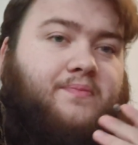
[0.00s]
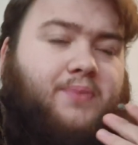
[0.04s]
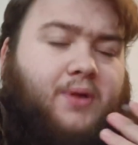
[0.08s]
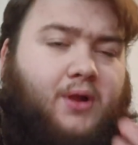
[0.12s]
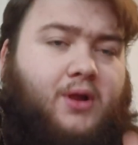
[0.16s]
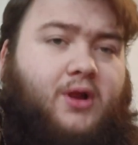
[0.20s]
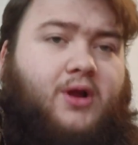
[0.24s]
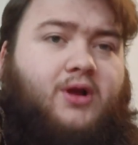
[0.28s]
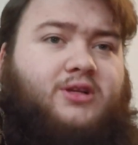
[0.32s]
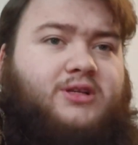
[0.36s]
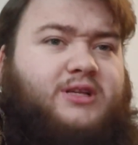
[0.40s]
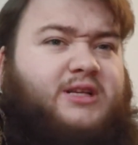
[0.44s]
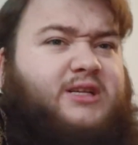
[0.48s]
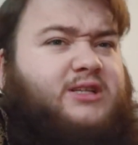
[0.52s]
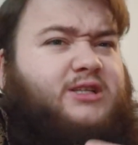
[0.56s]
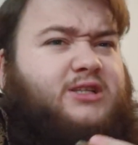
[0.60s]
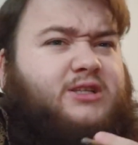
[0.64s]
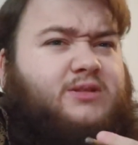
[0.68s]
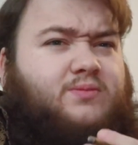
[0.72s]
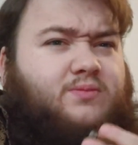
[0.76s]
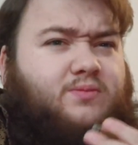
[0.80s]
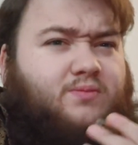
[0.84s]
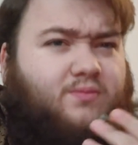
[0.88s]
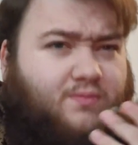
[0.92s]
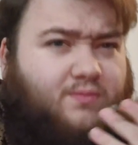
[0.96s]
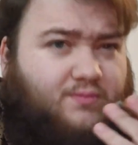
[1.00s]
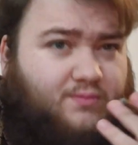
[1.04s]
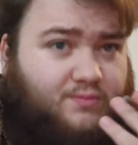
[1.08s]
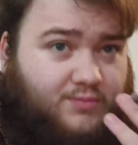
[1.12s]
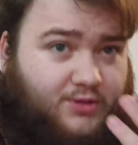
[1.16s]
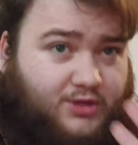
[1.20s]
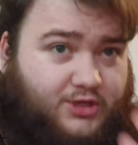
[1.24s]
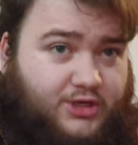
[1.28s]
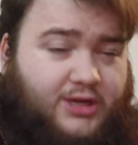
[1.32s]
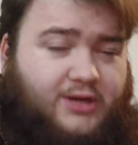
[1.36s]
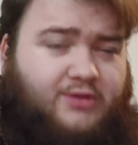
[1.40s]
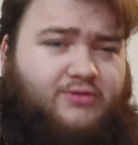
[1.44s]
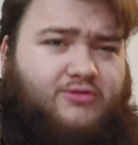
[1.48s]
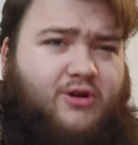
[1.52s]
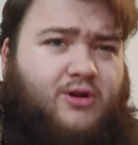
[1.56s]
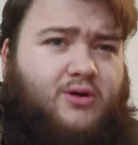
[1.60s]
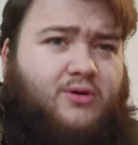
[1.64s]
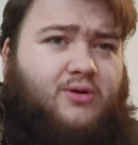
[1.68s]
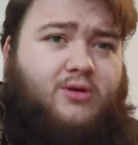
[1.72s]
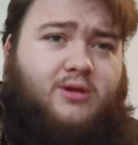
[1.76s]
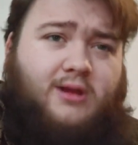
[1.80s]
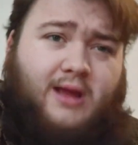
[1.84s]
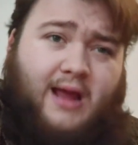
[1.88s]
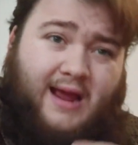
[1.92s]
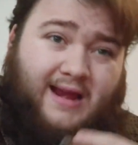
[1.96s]
because it's machine
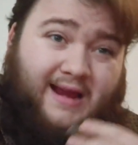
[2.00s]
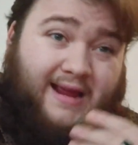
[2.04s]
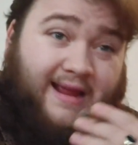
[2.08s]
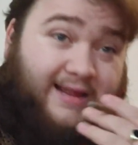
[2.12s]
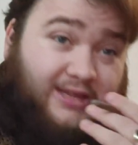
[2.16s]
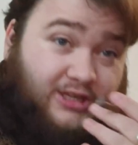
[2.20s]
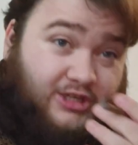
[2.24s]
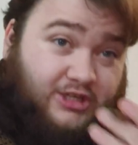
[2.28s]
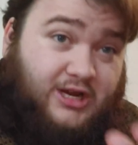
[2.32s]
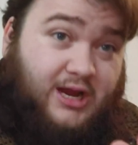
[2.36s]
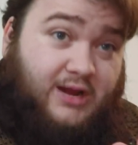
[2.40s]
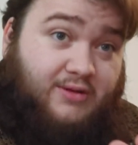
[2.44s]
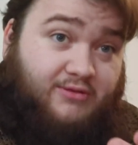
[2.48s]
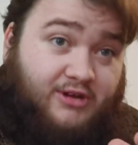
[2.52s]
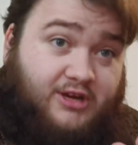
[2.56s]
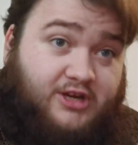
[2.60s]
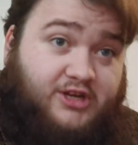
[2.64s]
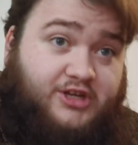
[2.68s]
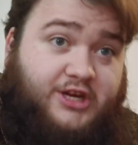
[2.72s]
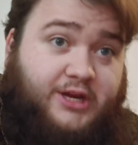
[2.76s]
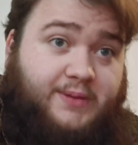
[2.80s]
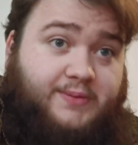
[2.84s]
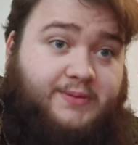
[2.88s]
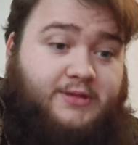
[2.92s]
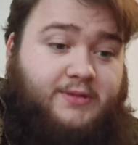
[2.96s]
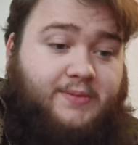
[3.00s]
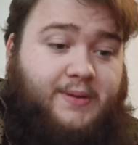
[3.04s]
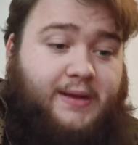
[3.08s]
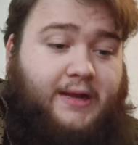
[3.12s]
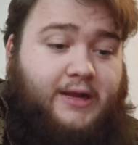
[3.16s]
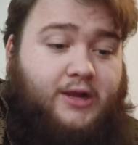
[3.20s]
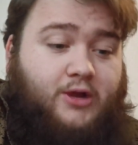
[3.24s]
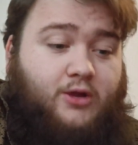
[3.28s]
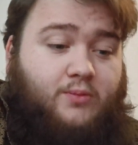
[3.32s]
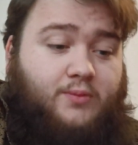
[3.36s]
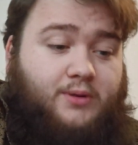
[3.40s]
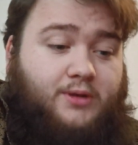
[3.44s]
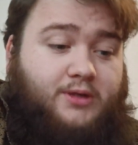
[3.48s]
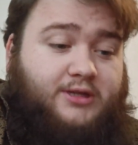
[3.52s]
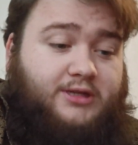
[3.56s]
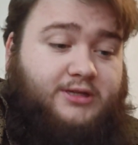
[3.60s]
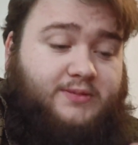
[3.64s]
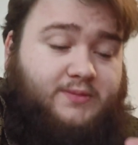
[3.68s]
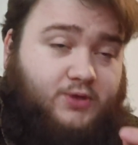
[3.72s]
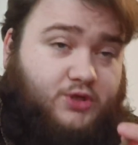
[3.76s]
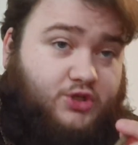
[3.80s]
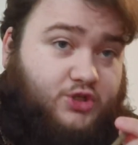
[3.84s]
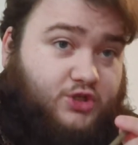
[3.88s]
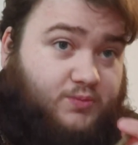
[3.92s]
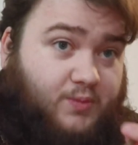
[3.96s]
rolled and it is generally cheaper tobacco because
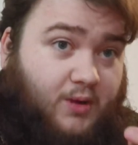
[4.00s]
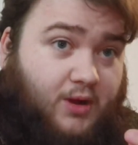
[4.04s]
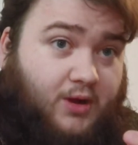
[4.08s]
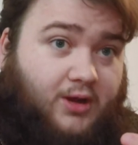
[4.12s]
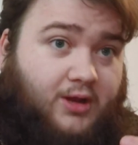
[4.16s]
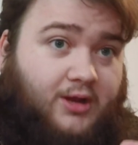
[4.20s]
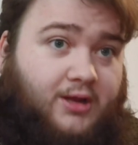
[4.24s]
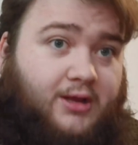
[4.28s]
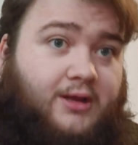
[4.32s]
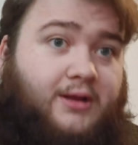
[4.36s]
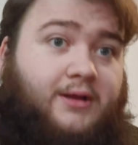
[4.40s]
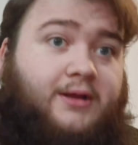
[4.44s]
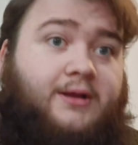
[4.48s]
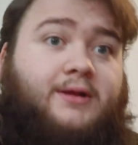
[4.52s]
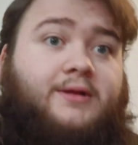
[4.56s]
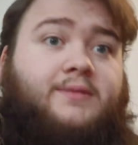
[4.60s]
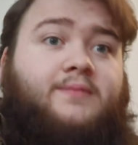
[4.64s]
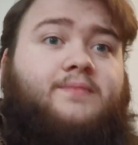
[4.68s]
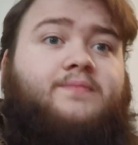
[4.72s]
it's much smaller.